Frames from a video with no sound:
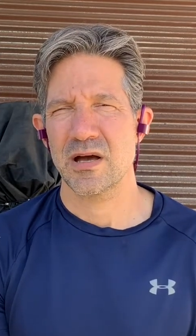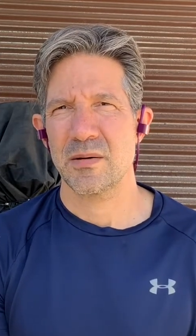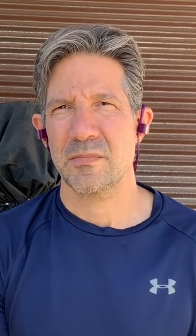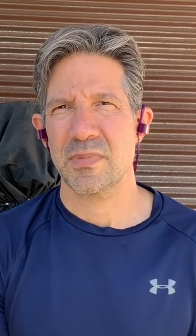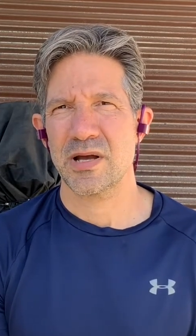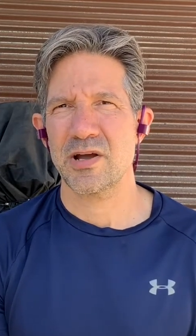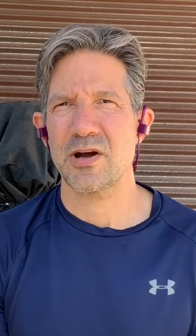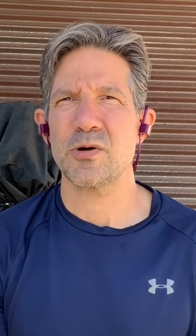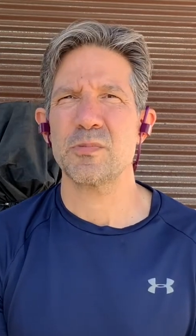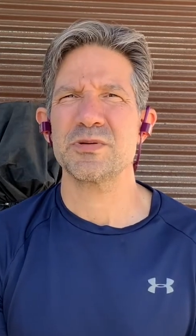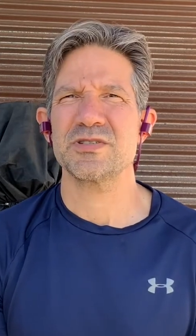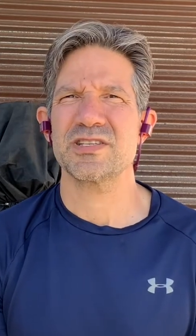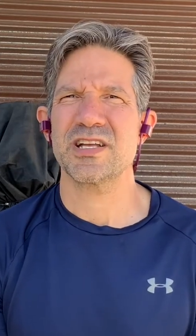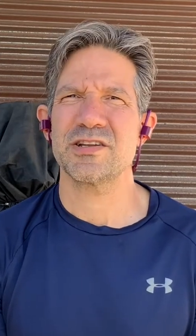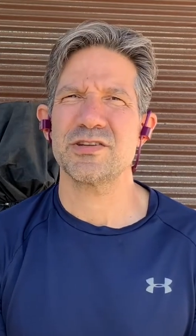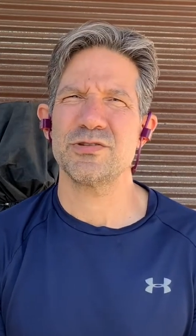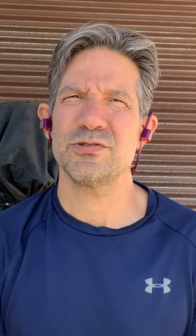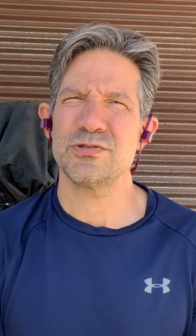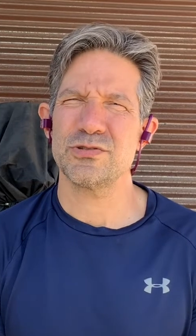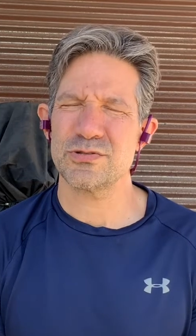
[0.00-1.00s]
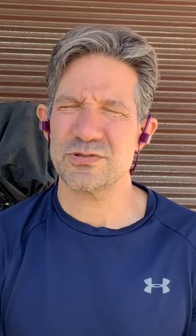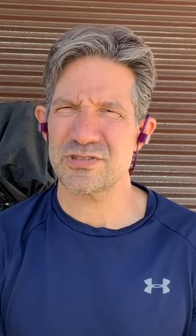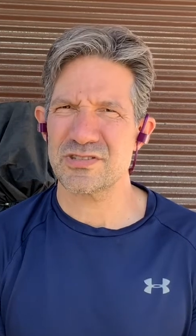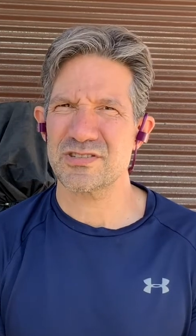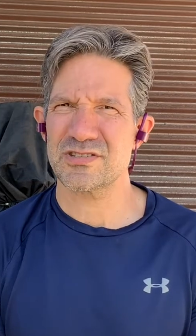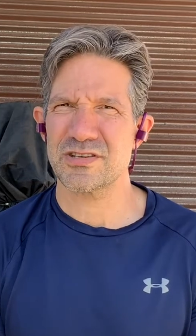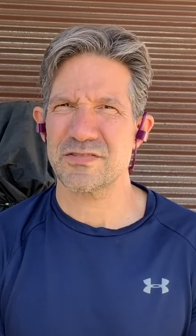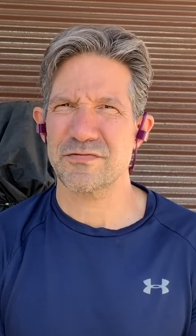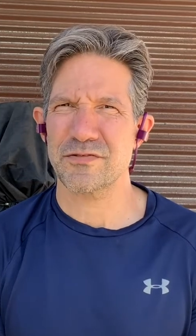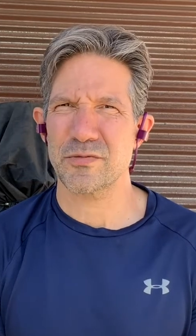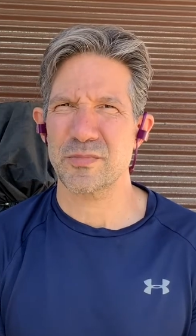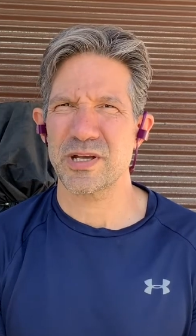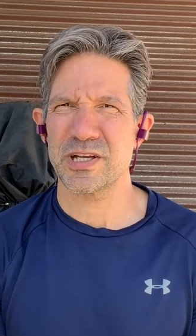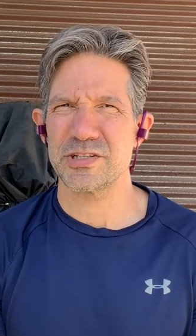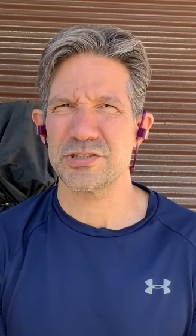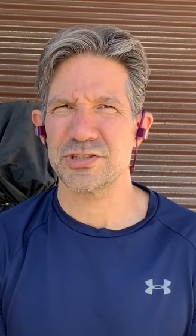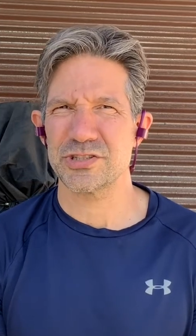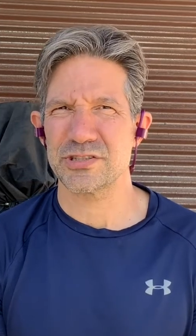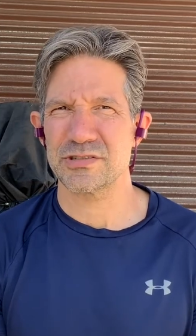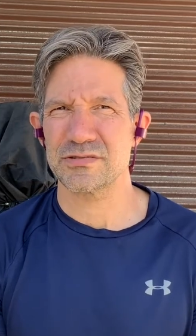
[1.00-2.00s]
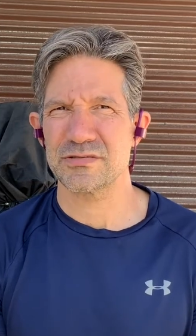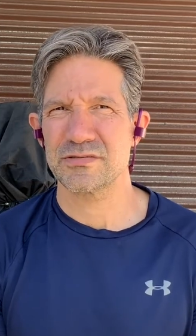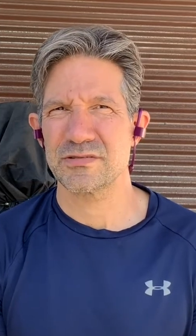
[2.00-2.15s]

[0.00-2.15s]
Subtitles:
My hope is that you use this information